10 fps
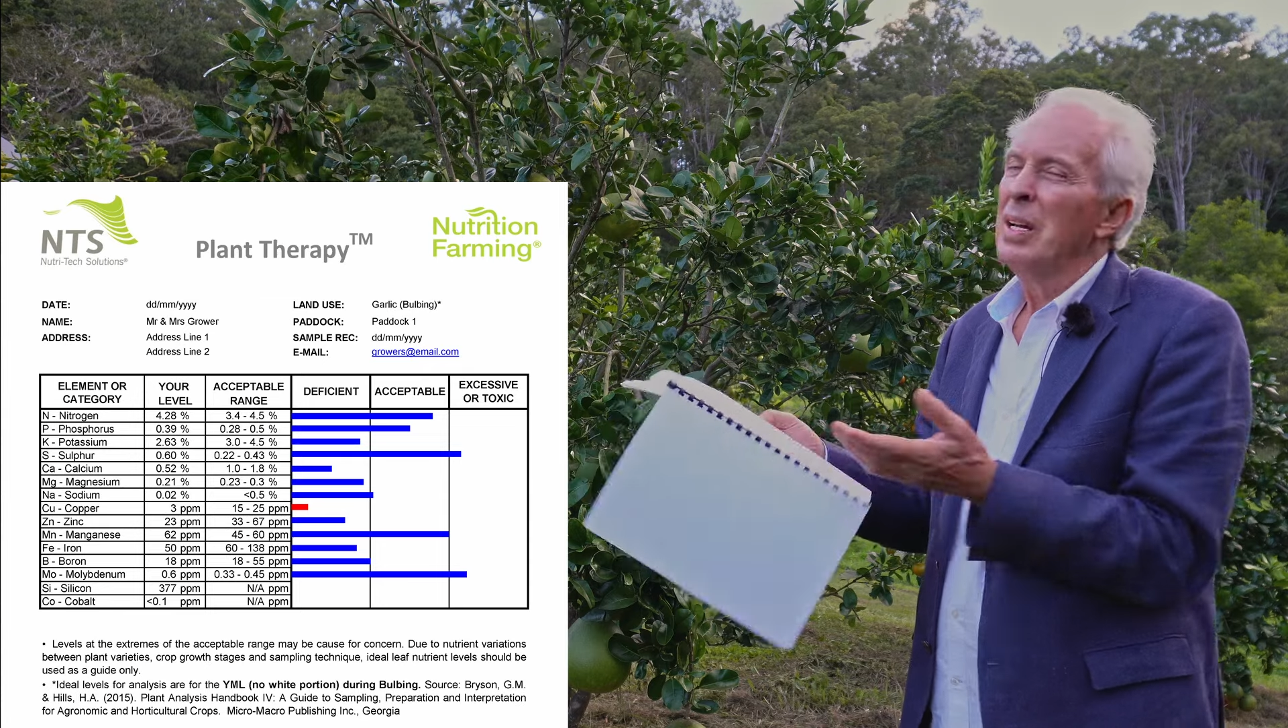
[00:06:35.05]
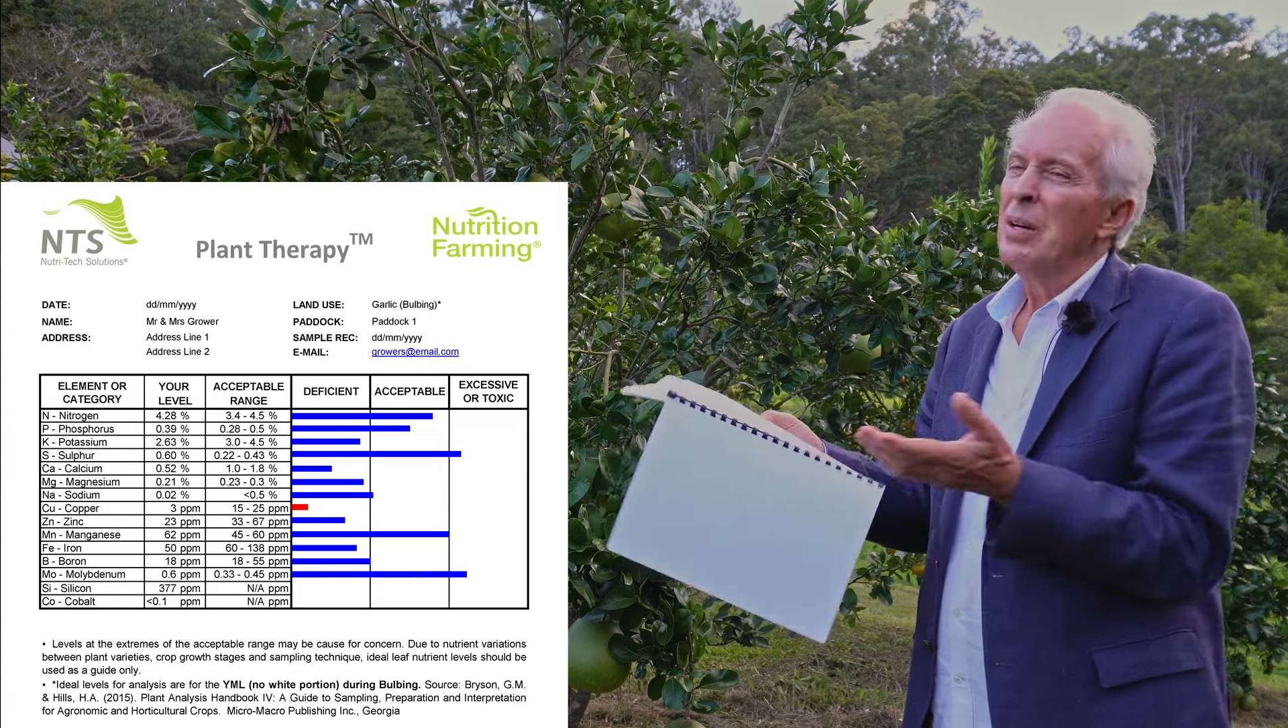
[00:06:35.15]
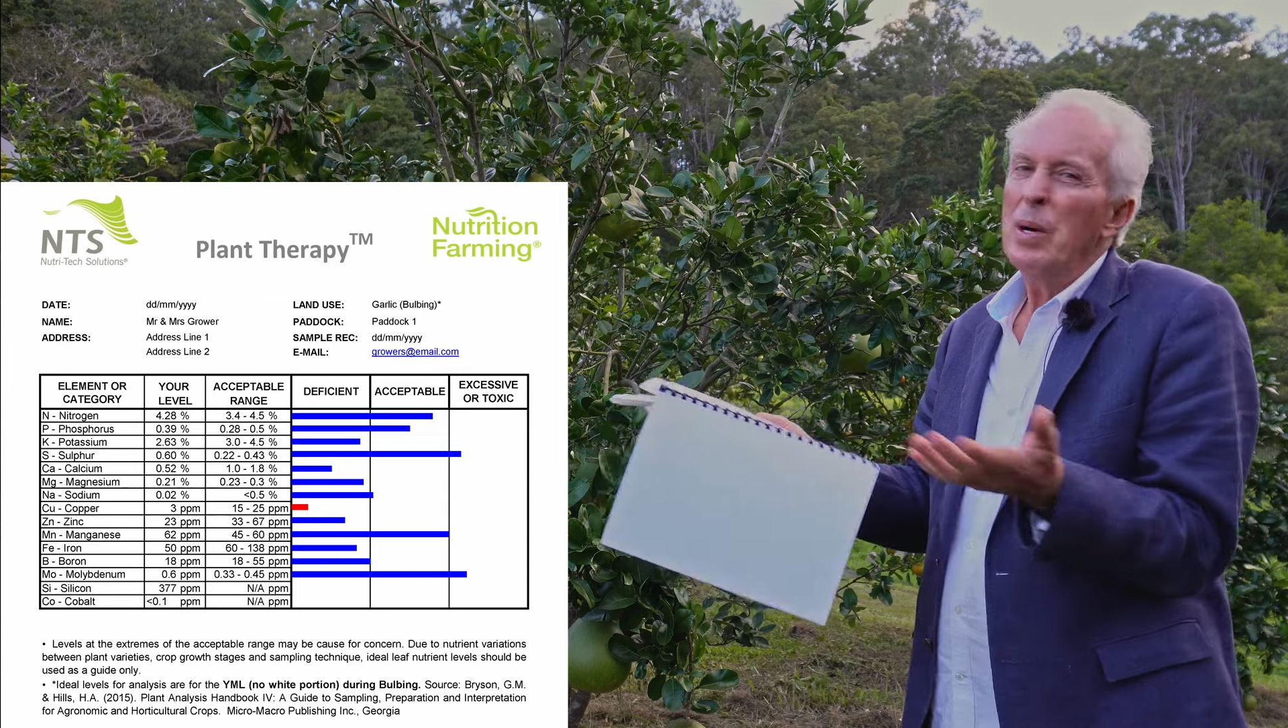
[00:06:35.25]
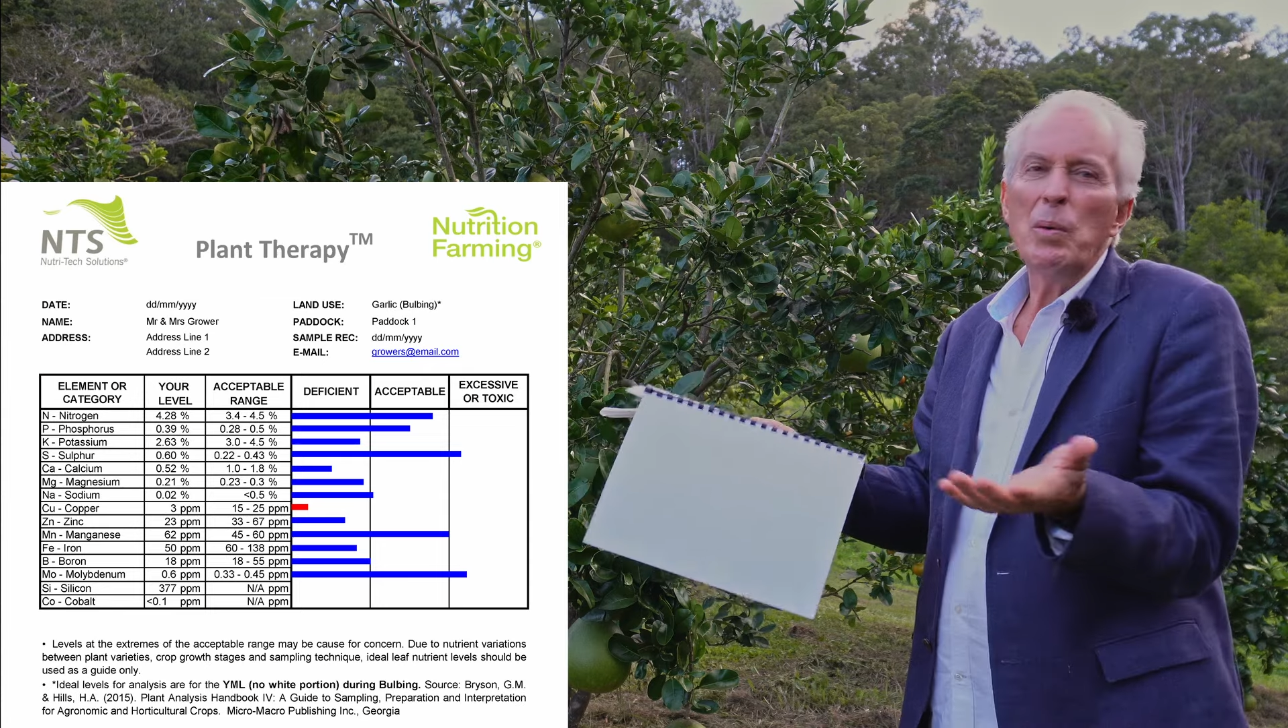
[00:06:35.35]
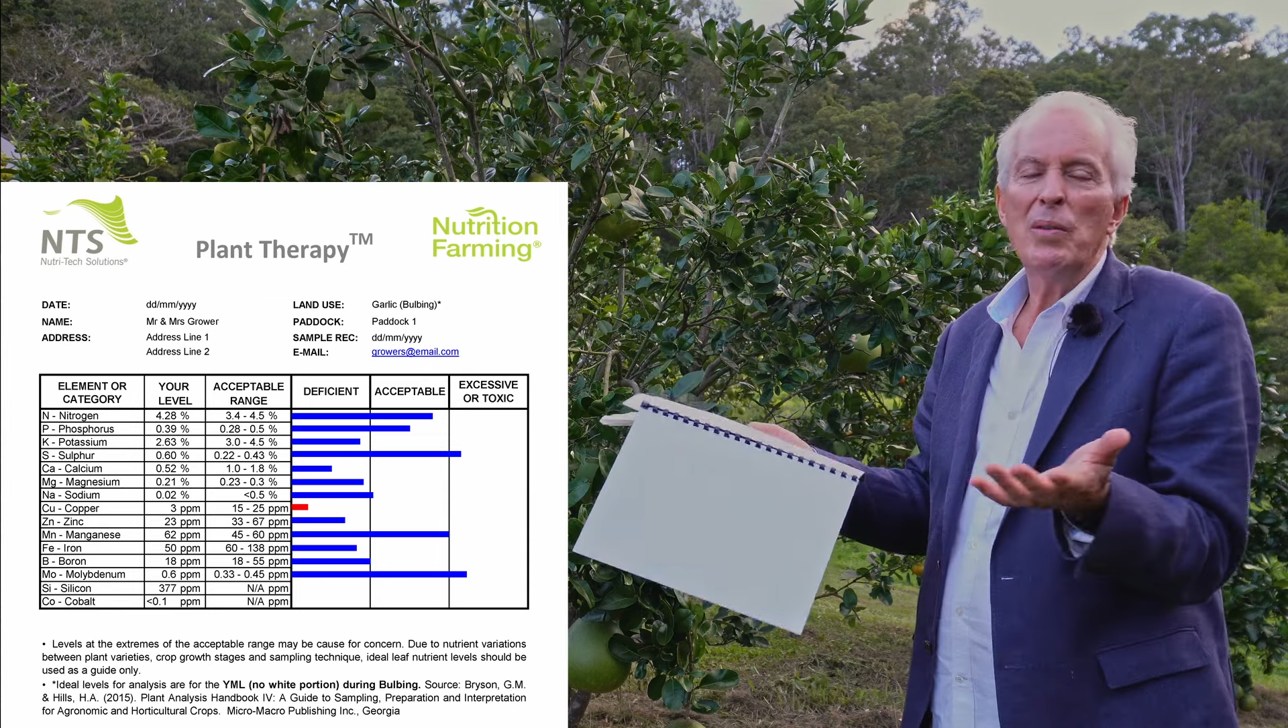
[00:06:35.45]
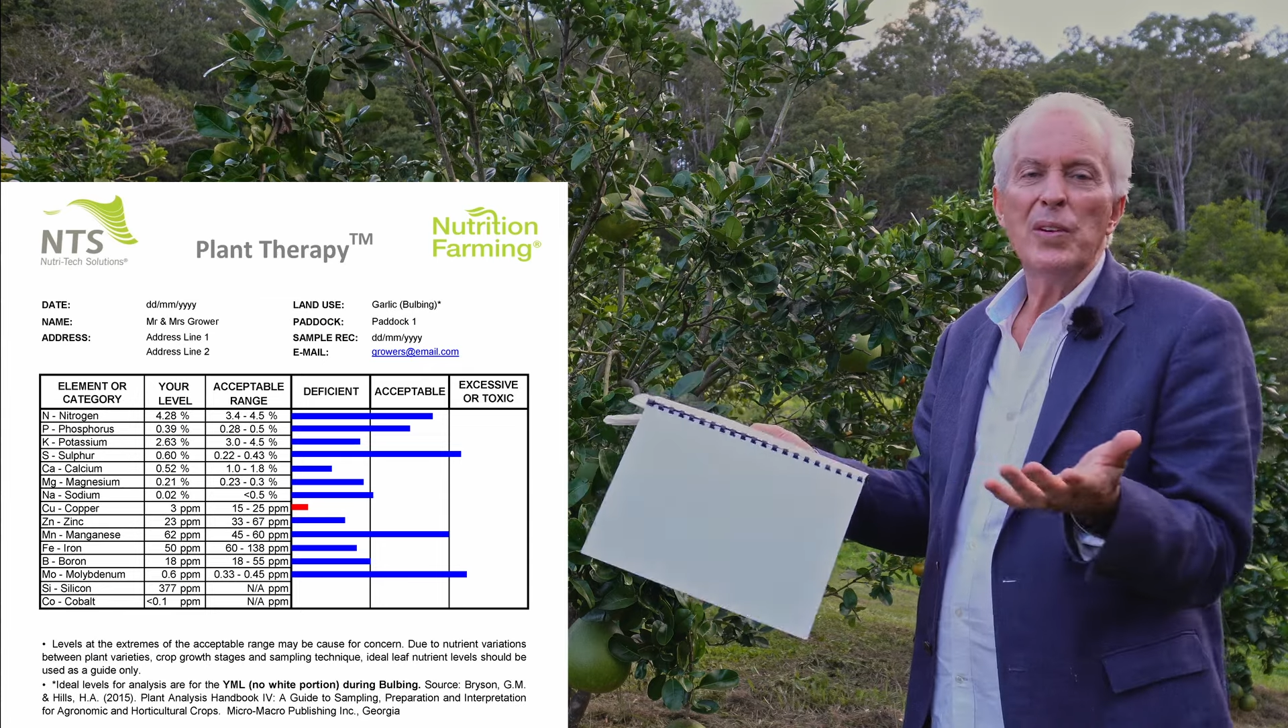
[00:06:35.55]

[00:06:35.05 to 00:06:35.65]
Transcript: We want